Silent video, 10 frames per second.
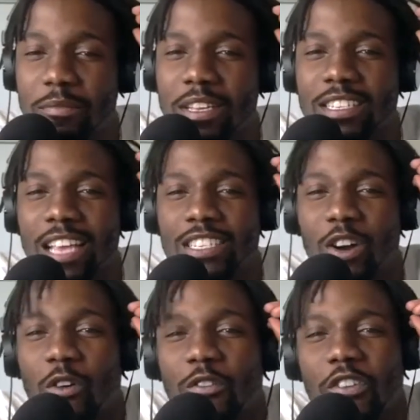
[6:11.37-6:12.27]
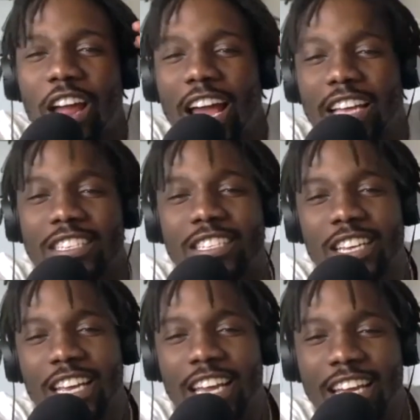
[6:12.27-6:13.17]
is as over as
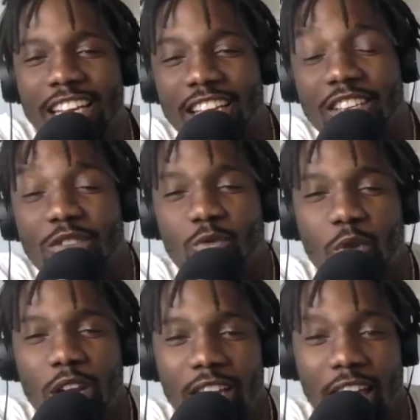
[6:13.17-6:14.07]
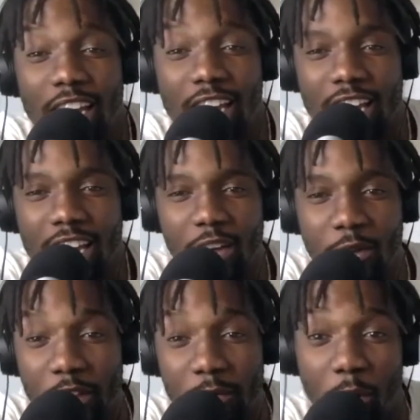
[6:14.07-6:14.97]
it is when like when
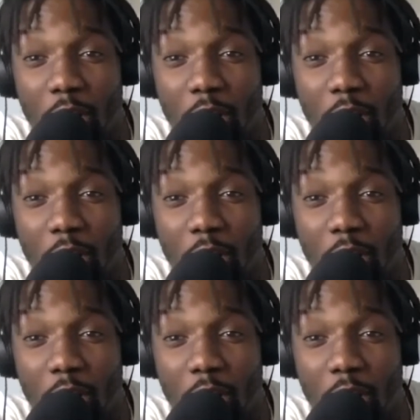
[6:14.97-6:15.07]
the ball's